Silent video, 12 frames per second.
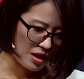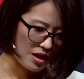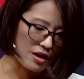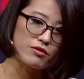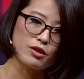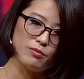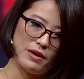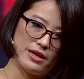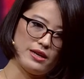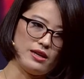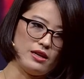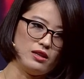
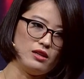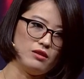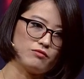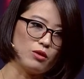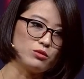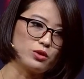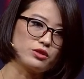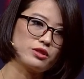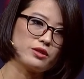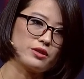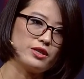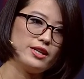everybody from
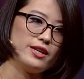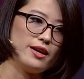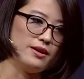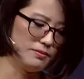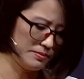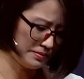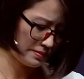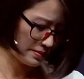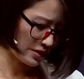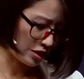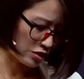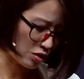North Korea
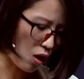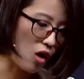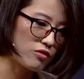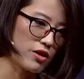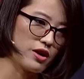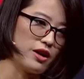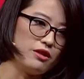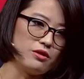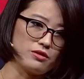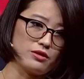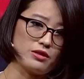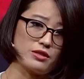is over in
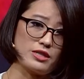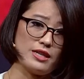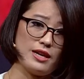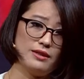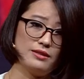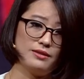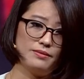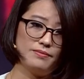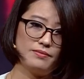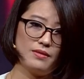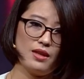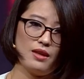North Korea.
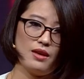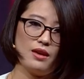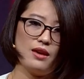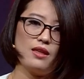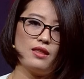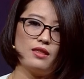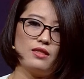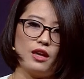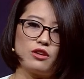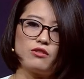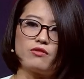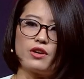
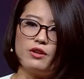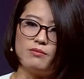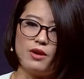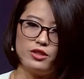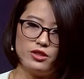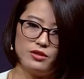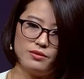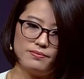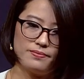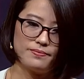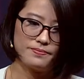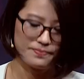Thank you very
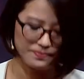much.